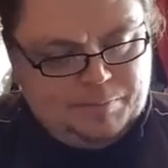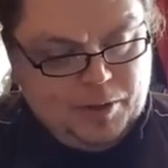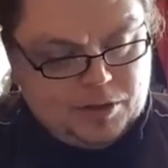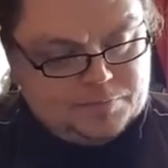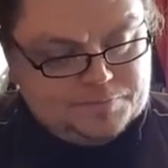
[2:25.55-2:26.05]

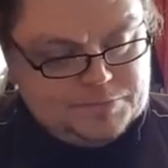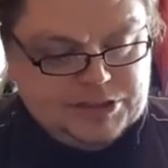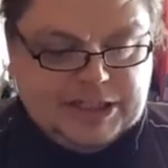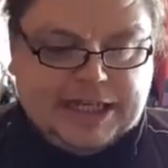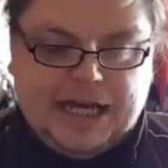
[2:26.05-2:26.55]
But
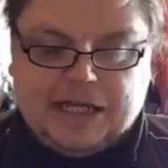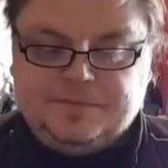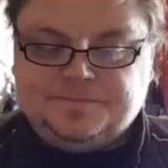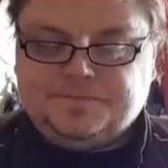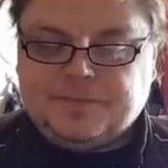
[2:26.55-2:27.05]
you
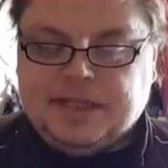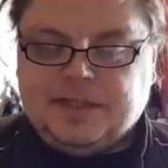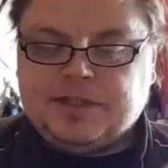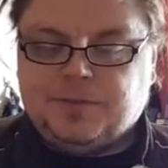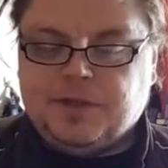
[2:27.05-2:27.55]
can in
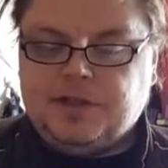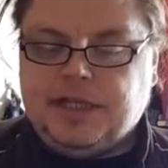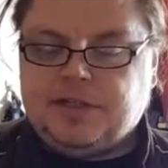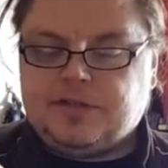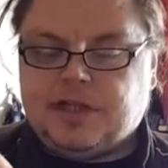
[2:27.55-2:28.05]
this mode.
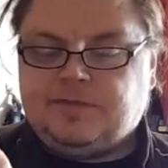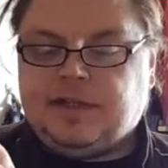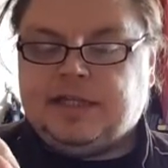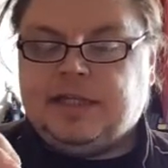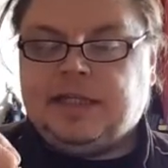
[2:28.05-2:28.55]
He does have
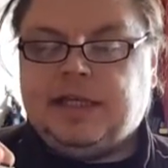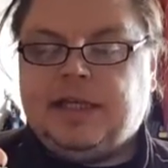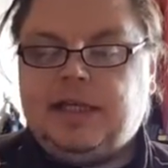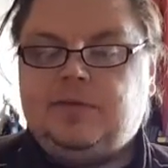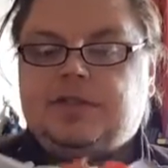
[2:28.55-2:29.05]
landing
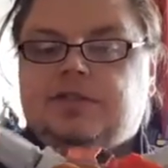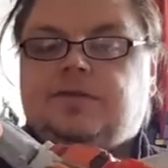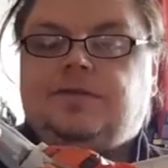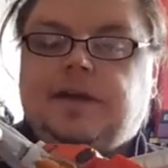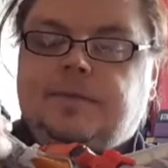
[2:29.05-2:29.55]
gear. We
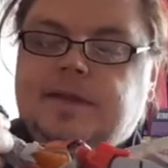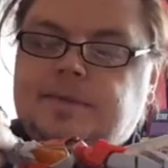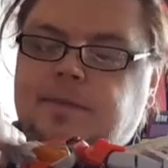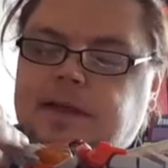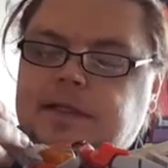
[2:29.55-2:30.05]
just flip this
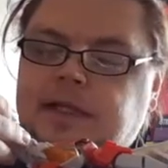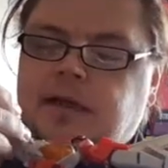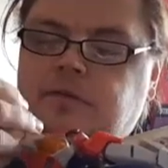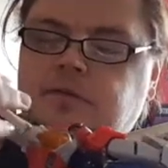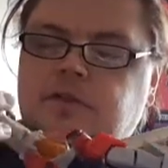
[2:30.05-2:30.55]
bit
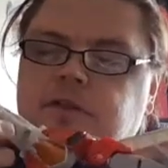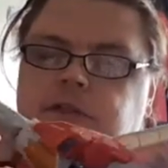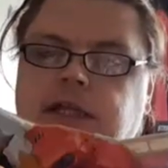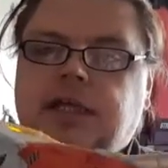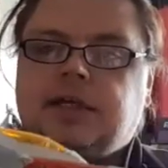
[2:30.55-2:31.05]
down
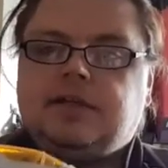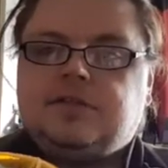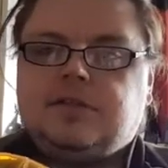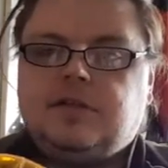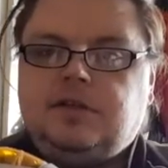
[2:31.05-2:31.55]
like
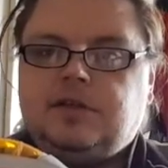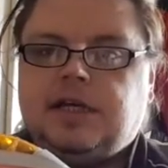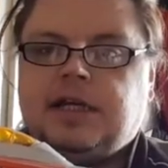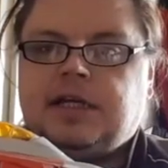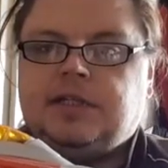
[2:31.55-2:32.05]
so,
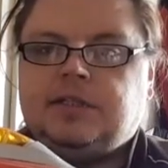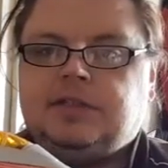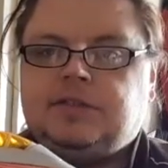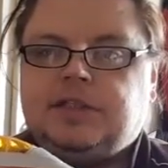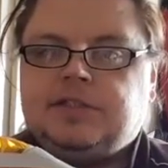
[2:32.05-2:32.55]

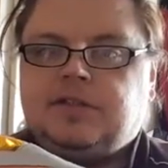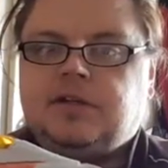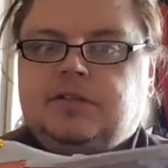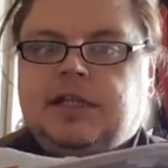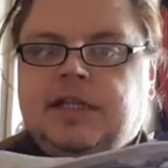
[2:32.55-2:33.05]
and he's
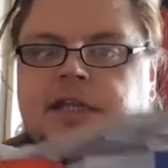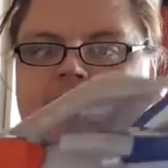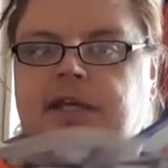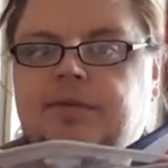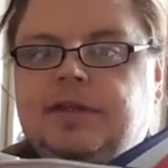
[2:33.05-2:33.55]
got landing
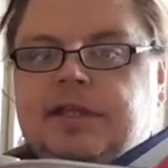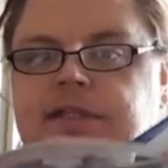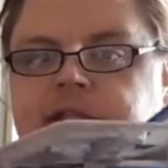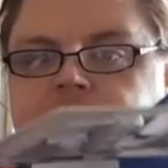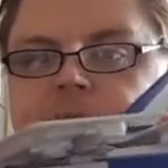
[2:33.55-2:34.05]
gear with
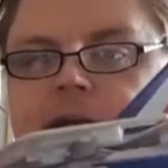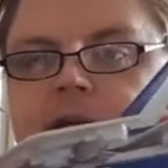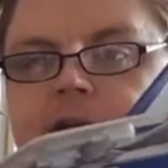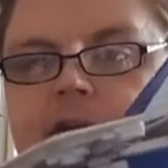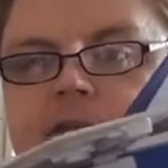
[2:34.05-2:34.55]
these on the back
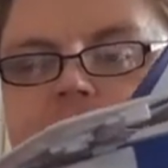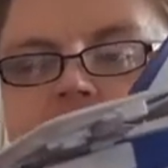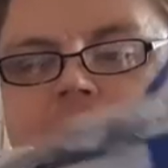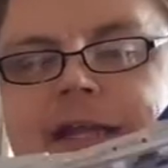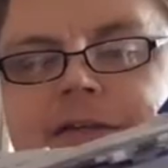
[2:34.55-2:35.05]
there, so he
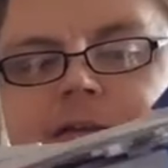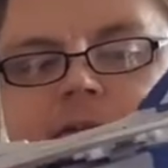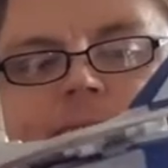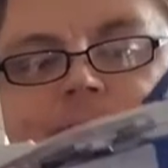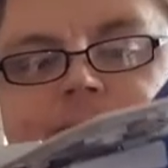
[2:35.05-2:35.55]
can land,
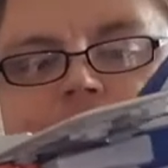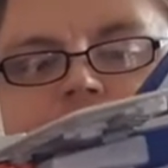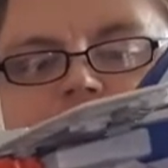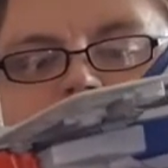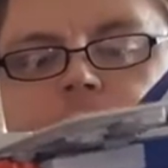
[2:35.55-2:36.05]

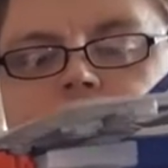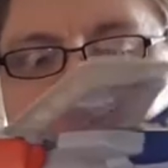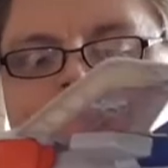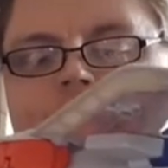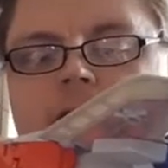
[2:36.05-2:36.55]
which is cool.
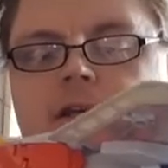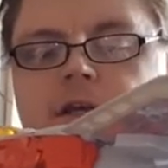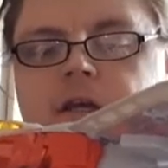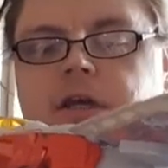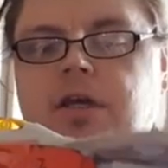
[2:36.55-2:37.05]

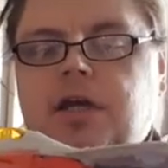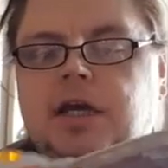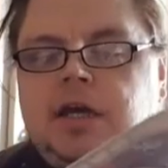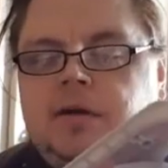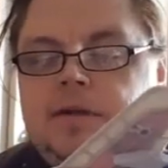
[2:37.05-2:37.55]

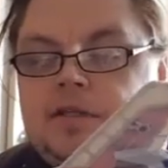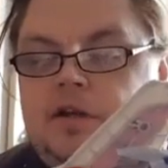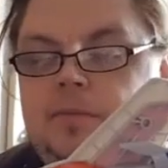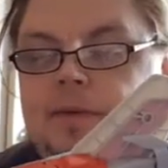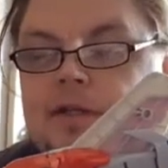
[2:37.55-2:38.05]
His
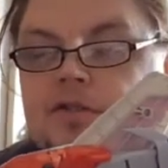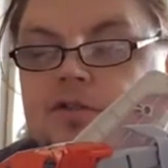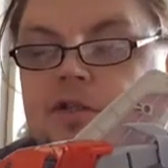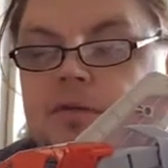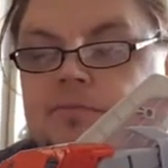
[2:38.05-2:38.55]
cockpit
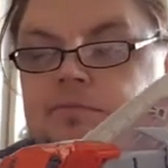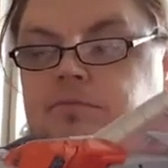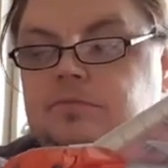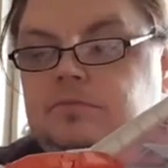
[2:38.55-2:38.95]
does open.